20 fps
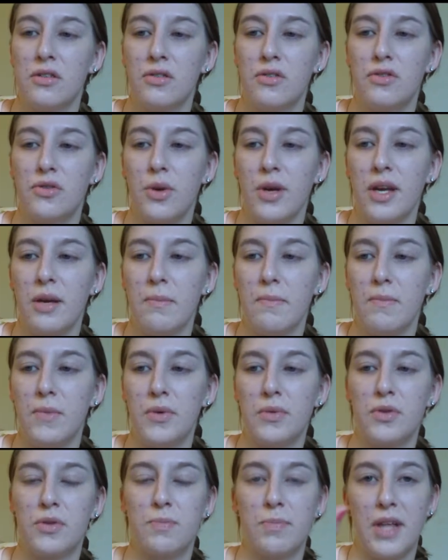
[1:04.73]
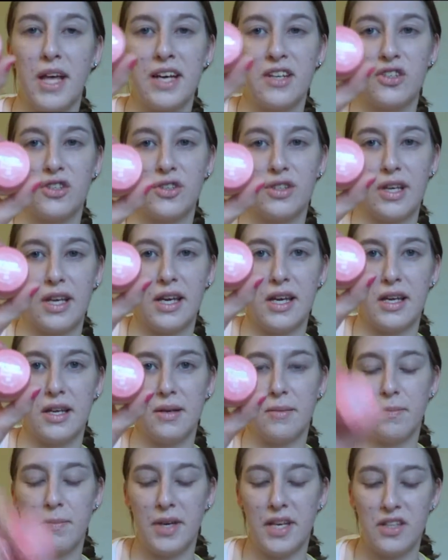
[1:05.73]
Dream Mousse Blush
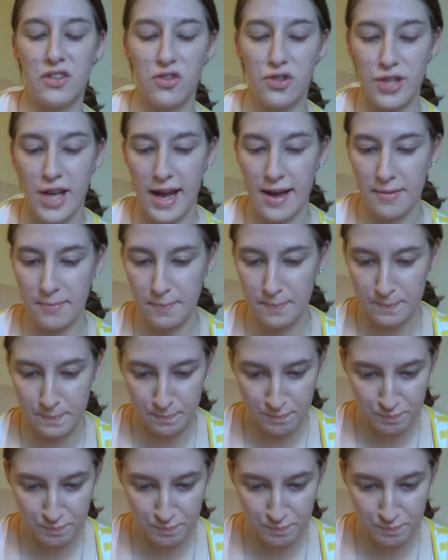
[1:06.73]
in Peach Satin.